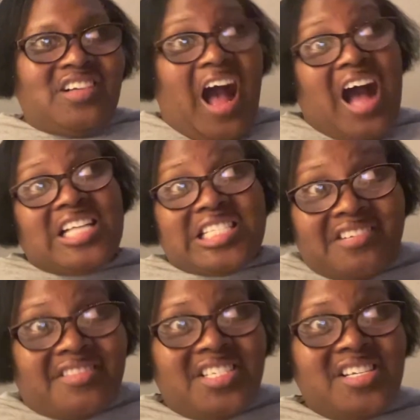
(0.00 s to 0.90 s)
Aunt
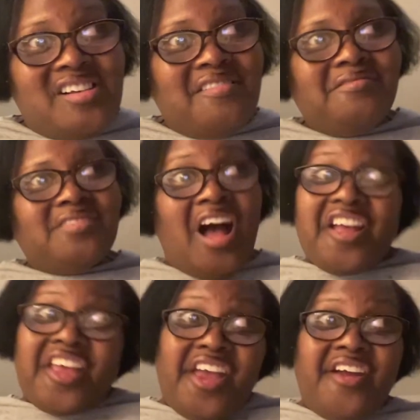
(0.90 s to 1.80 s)
Cynthia, Aunt
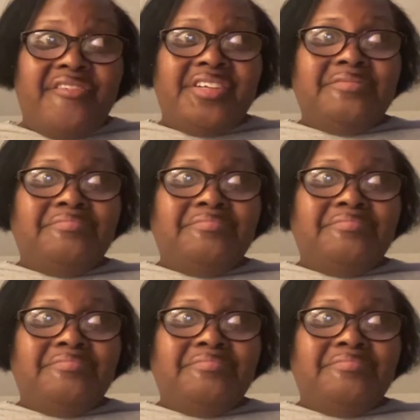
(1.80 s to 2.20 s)
Karen,